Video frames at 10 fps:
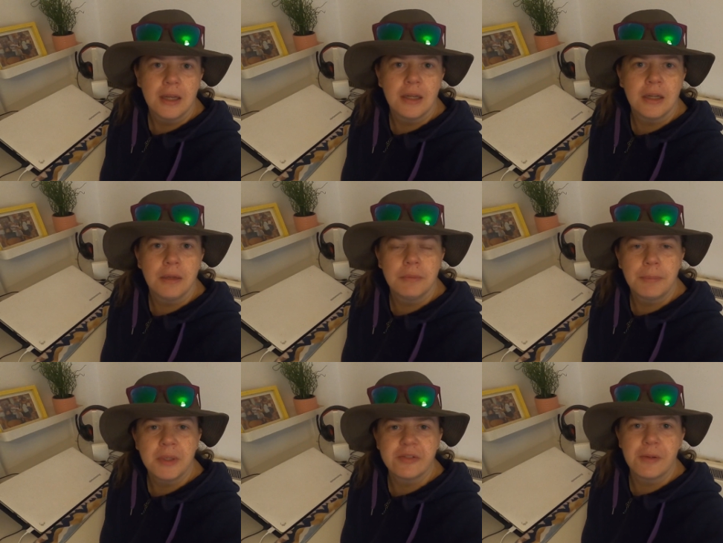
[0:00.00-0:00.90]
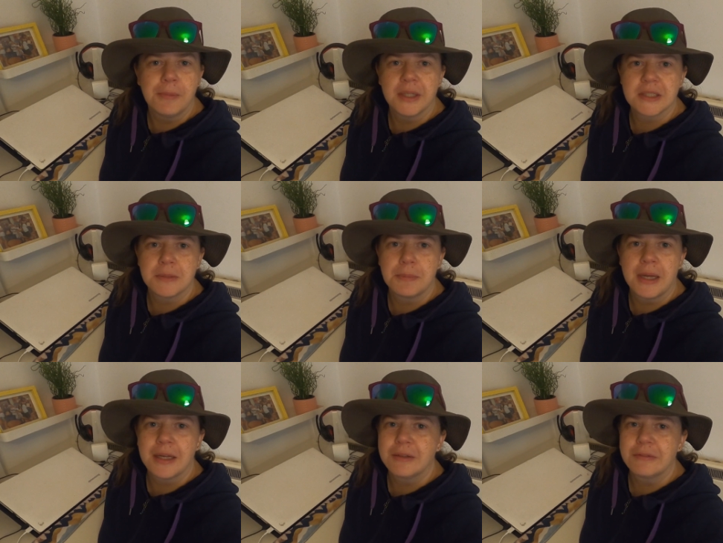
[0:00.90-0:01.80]
Um, a bit of a mixed
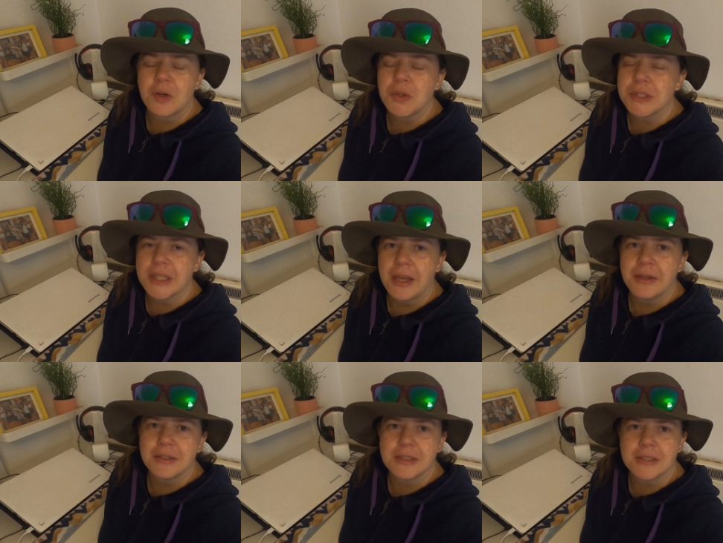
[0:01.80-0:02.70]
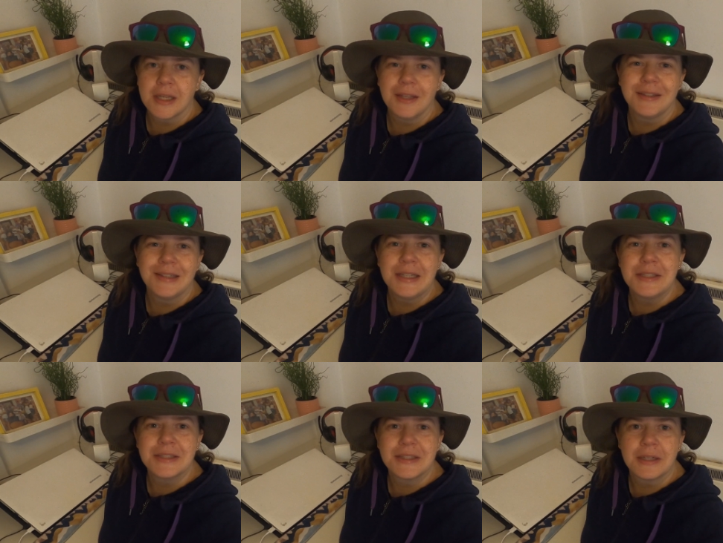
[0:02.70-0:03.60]
bag of content to say the
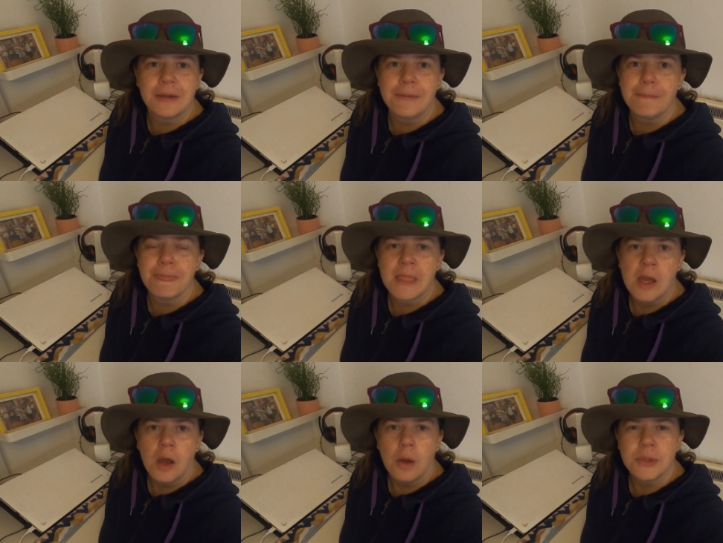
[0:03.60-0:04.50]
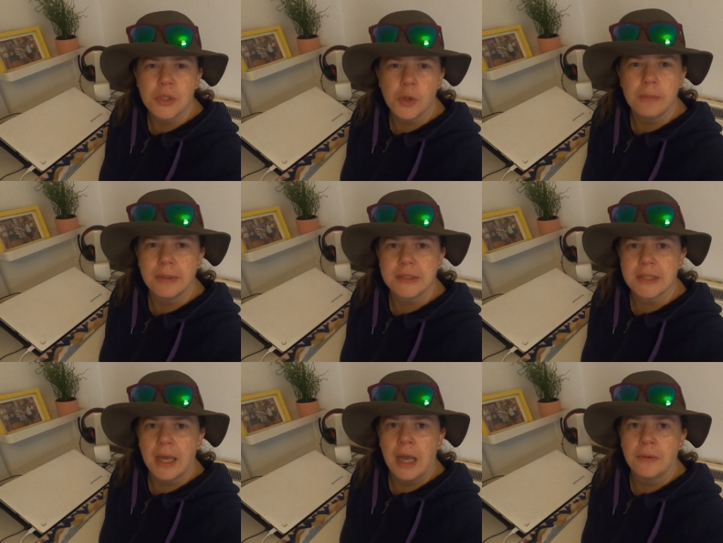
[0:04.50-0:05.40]
least. Um, I was hoping
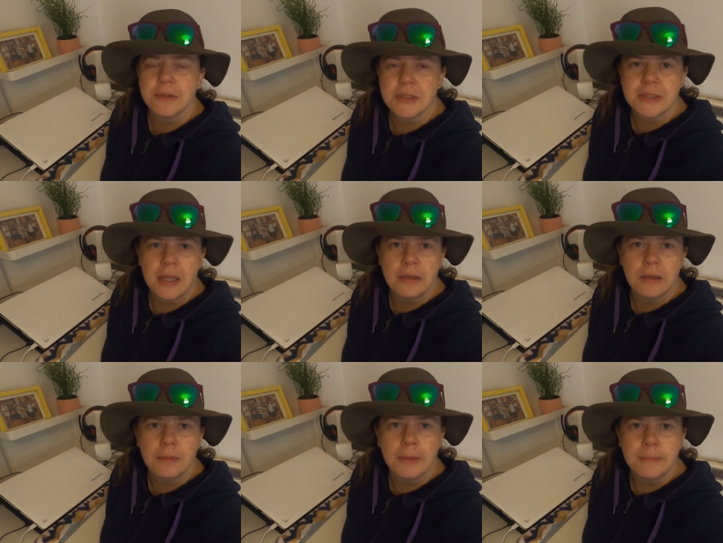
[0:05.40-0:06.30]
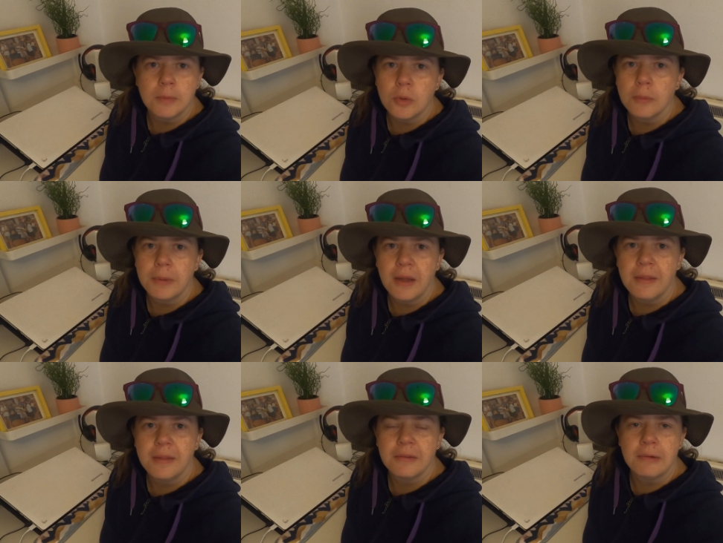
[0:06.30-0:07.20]
to get out just that little bit more but I
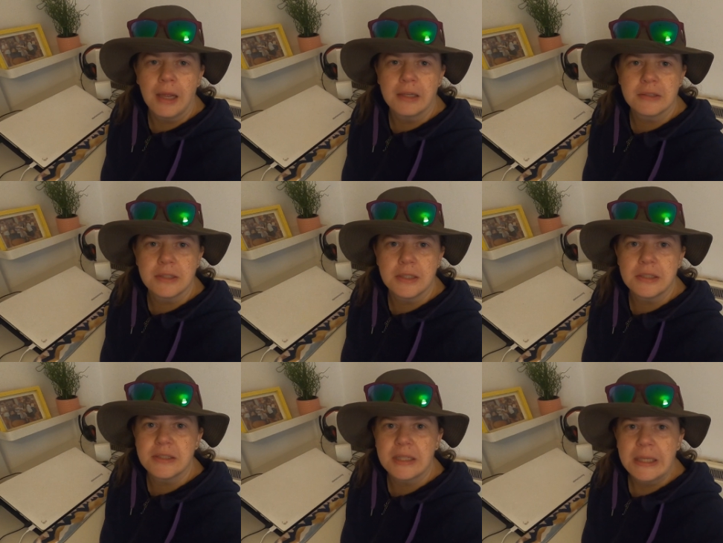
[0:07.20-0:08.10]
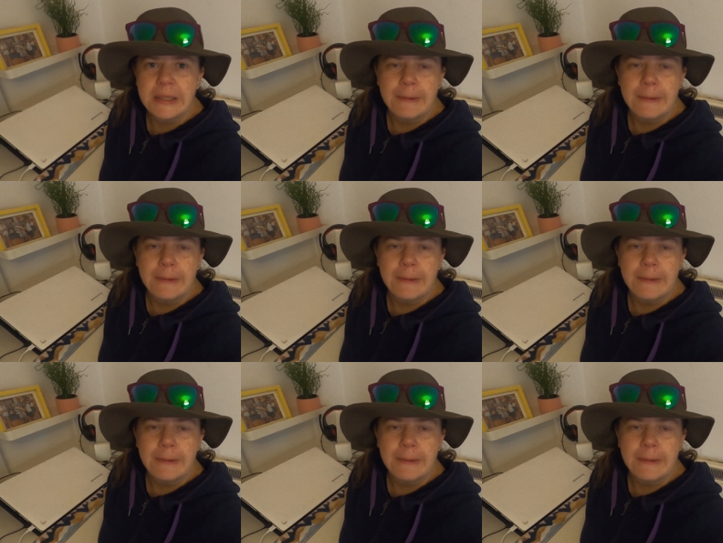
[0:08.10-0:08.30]
think the reality is